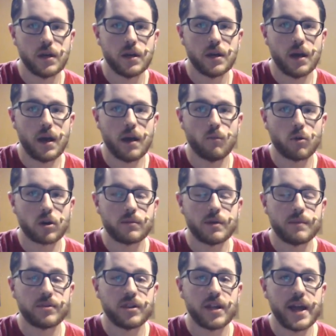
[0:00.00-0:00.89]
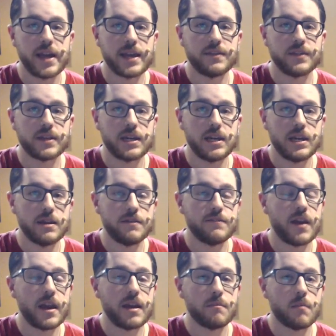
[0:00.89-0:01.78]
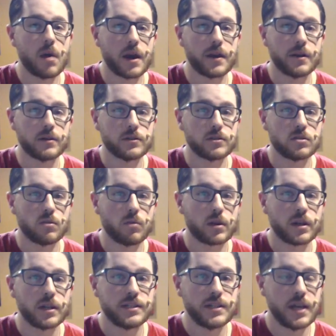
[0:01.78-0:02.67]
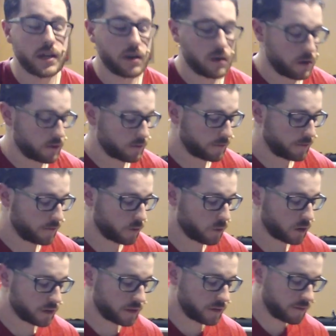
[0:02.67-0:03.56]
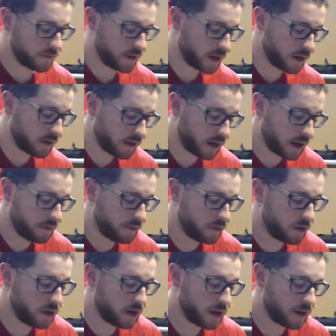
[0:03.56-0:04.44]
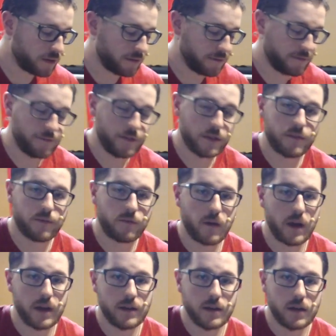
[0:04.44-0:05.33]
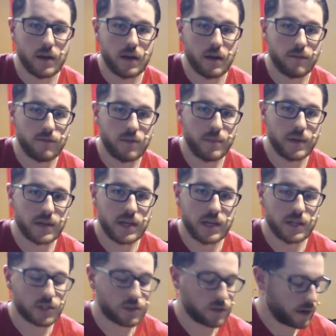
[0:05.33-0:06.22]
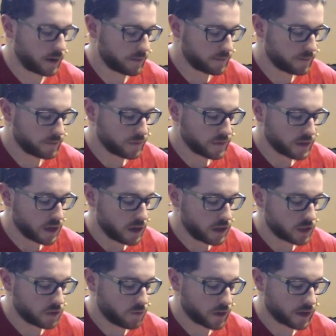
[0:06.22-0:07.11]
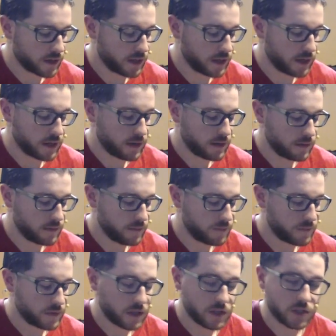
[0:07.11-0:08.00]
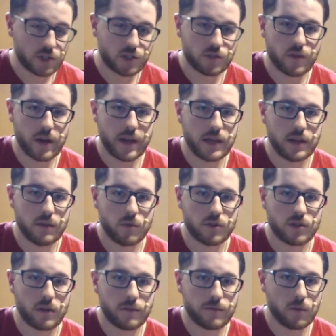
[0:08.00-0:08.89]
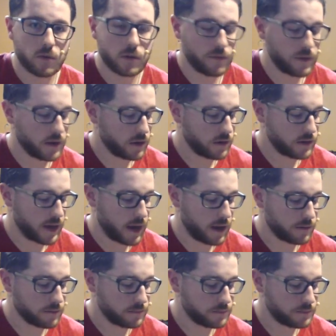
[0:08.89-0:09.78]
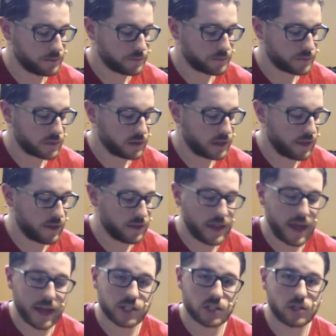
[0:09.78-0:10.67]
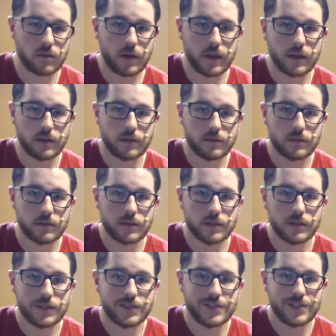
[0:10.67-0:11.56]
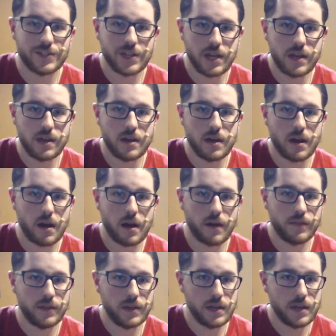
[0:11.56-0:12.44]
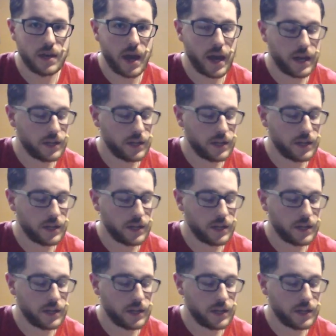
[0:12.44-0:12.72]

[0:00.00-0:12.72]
And we're going to be playing in the key of A minor. So we're going to take our 4th finger and put it on the 5th fret of the big E string. So we're going to strike with our 4th finger down. Then the next string, C on the A